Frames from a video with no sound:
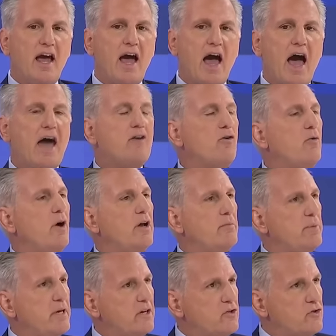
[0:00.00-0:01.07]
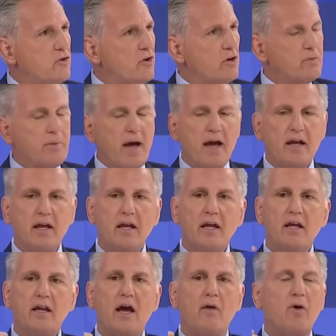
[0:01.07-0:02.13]
I don't want to be a jerk back
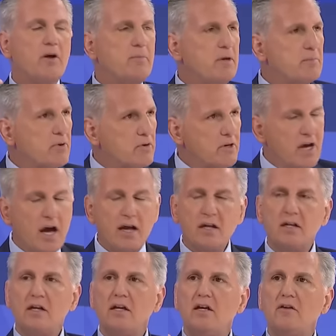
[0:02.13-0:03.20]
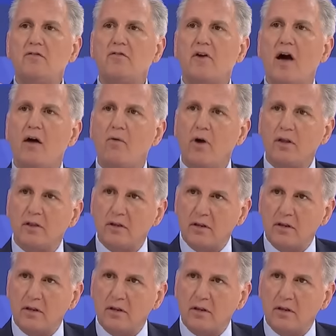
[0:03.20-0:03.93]
in. I want to be productive. I want